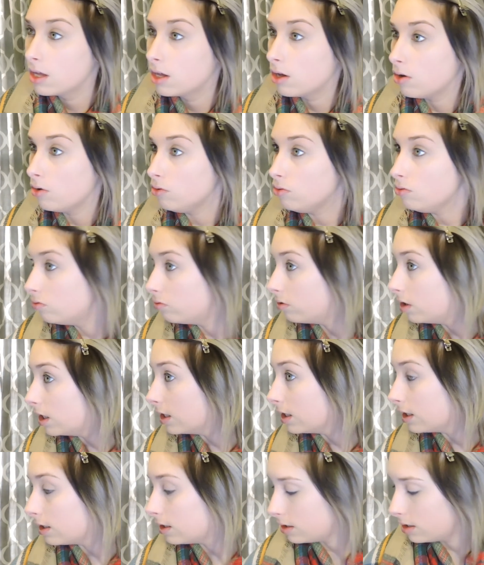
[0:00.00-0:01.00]

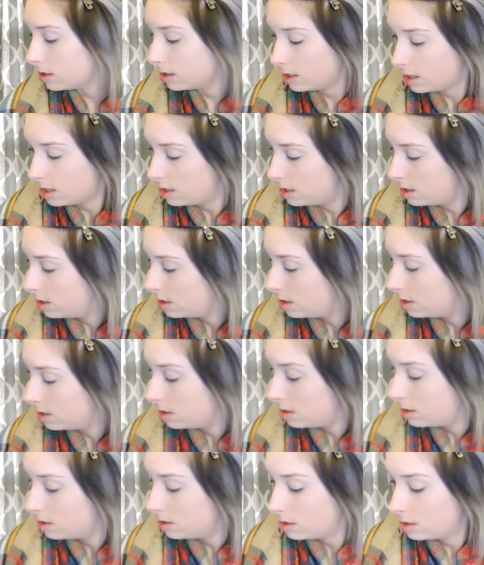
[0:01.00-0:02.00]
Alrighty.
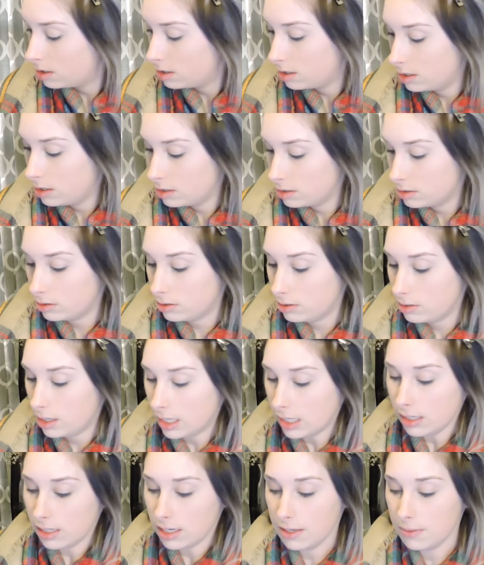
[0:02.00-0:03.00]
So
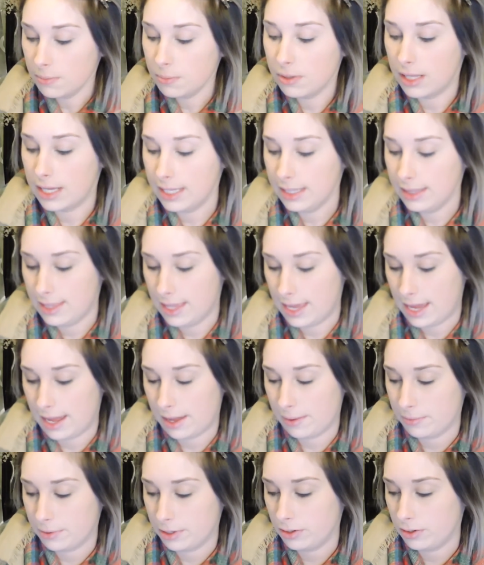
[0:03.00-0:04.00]
now that I applied that,
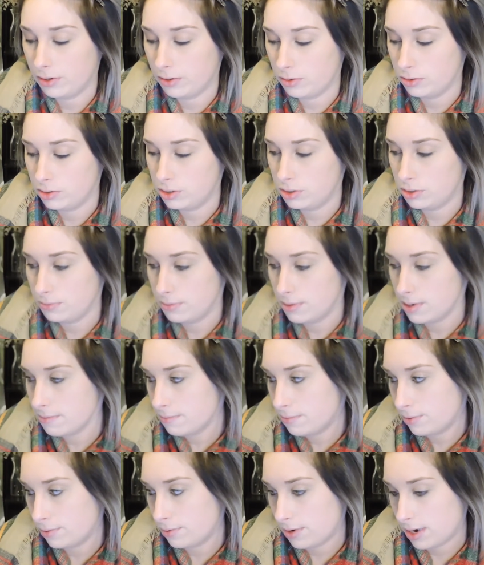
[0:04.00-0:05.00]
I'm going to go to my
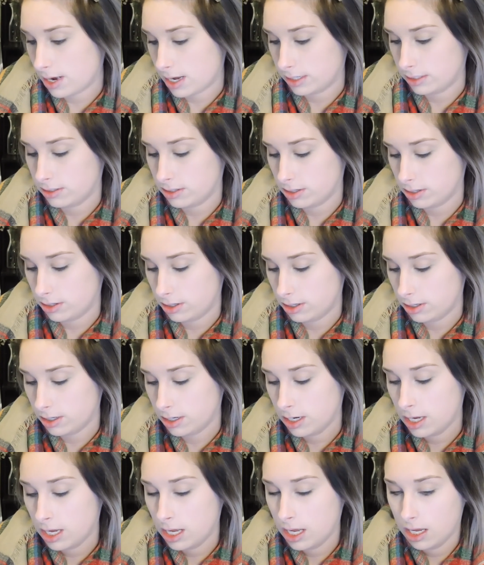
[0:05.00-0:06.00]
bronzer.
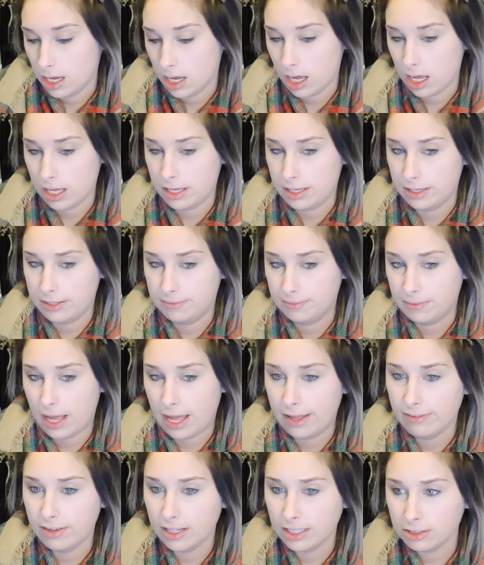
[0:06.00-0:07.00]

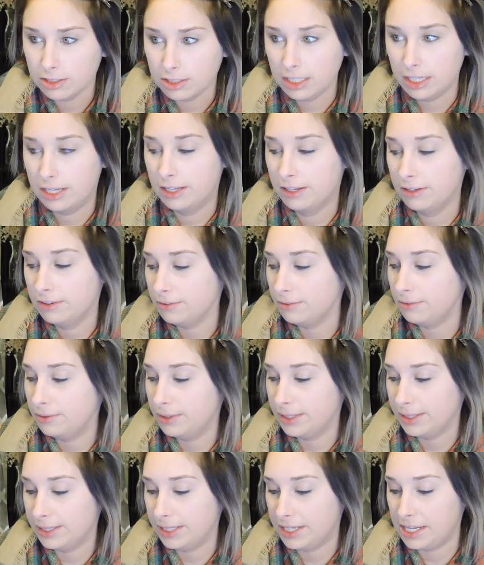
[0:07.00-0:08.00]
I've actually
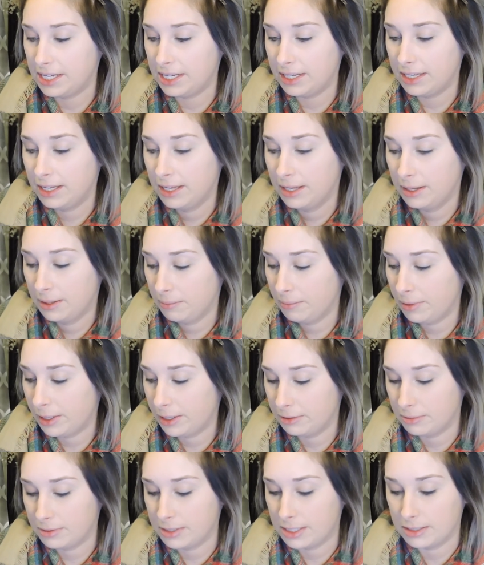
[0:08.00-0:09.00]
really been
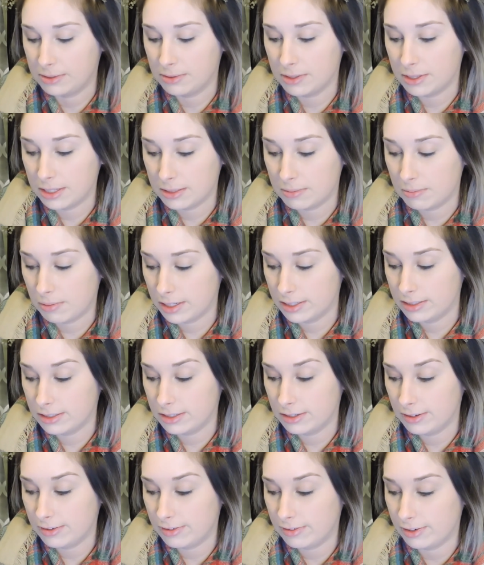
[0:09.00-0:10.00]
obsessed with this
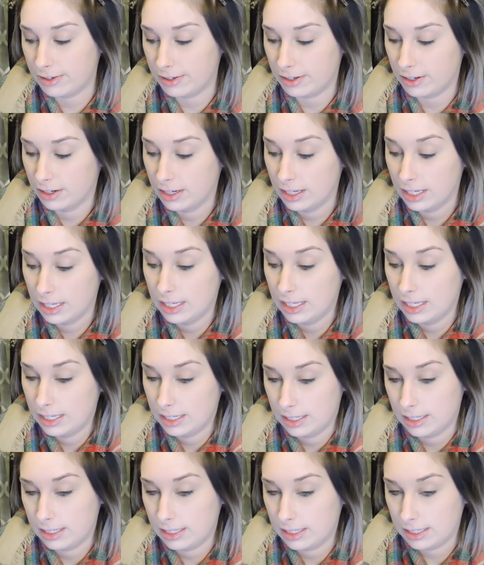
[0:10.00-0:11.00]
bronzer for
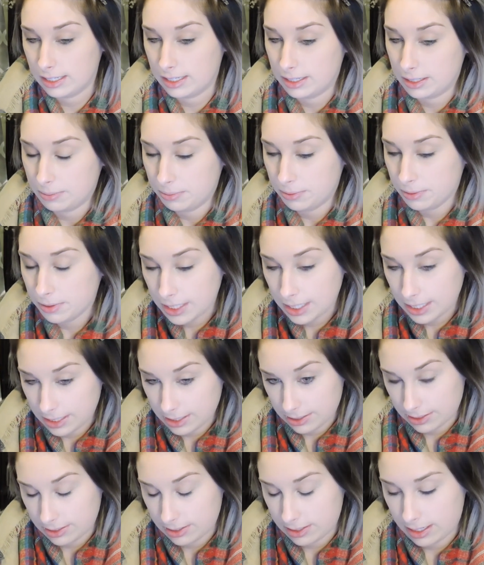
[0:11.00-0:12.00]
a couple of
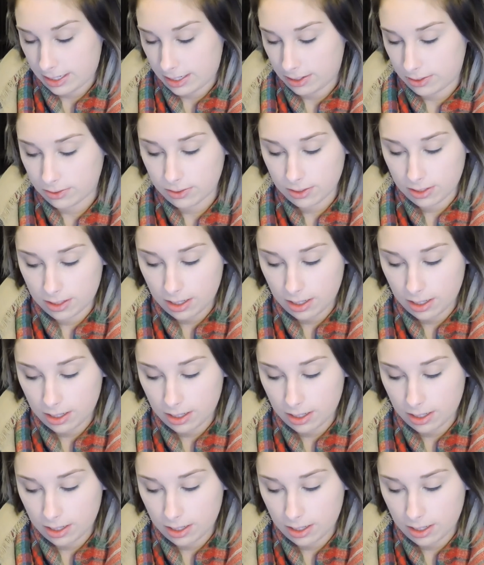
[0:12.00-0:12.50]
years now.